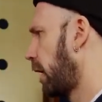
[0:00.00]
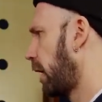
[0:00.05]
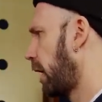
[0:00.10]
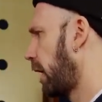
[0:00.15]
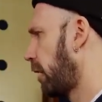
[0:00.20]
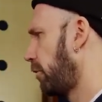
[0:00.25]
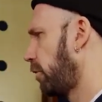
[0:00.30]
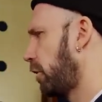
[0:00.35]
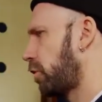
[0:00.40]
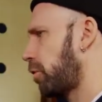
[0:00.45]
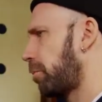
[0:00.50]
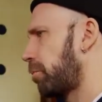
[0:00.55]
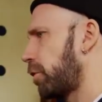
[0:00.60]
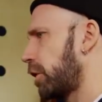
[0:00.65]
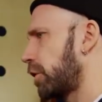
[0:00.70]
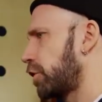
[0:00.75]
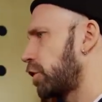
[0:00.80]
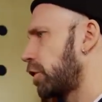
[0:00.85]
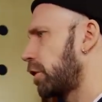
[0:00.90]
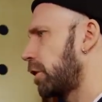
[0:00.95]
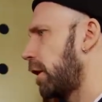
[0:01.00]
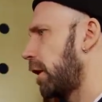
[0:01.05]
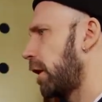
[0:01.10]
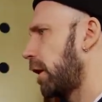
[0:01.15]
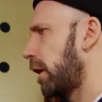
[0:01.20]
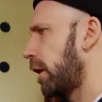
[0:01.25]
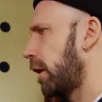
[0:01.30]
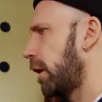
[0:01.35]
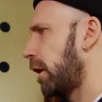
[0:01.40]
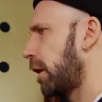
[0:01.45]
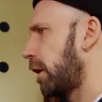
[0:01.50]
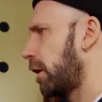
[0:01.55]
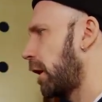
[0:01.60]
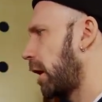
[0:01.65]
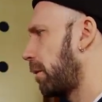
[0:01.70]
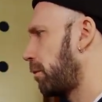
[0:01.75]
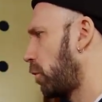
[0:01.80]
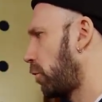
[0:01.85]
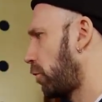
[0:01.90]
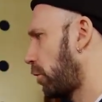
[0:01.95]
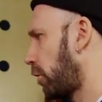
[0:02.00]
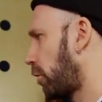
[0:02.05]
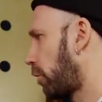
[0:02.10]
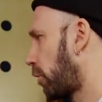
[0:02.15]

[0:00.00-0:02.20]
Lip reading: heavy compression, and I'm using